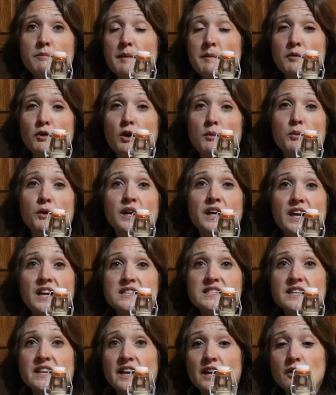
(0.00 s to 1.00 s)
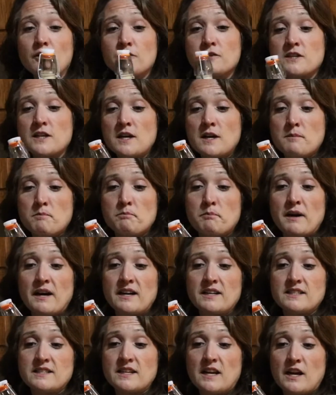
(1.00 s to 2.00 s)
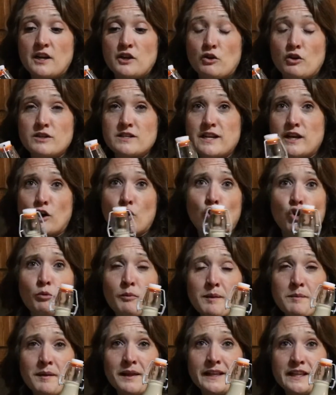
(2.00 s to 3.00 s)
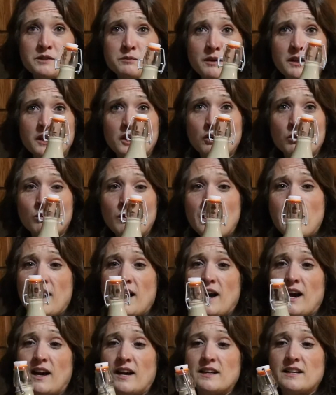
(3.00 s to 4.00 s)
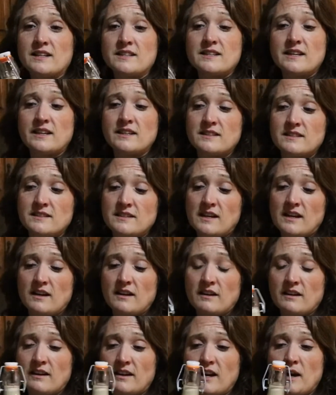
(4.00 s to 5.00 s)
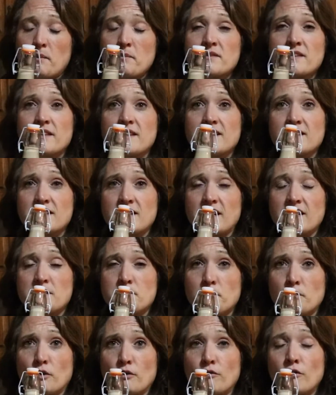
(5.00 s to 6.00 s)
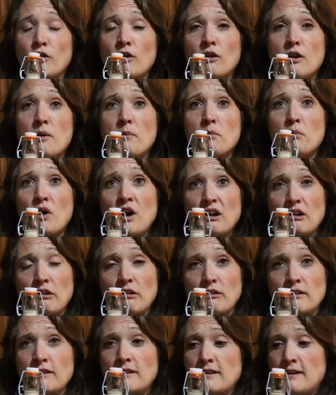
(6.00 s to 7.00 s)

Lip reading: Maybe you're not bringing it as a gift, but you can take your homemade Baileys with you, and it comes in this nice, beautiful bottle.